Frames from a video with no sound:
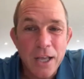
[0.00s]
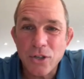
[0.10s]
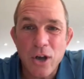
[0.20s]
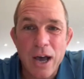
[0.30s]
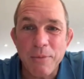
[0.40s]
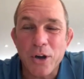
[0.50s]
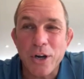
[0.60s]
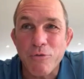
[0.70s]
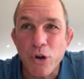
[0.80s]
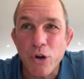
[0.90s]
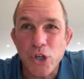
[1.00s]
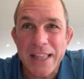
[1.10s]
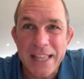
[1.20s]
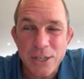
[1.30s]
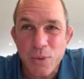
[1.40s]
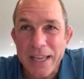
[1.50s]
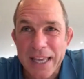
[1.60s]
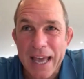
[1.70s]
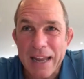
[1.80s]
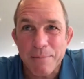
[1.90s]
So I'm not going to rush in this
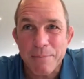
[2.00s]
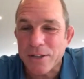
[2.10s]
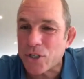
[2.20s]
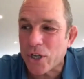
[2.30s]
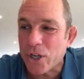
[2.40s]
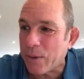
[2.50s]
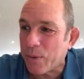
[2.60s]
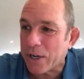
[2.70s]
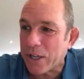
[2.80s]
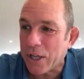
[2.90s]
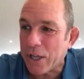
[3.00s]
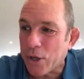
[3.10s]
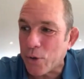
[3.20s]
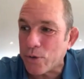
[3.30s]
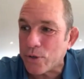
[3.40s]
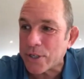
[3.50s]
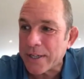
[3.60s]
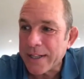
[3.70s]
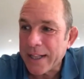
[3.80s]
weekend, but certainly we're going to use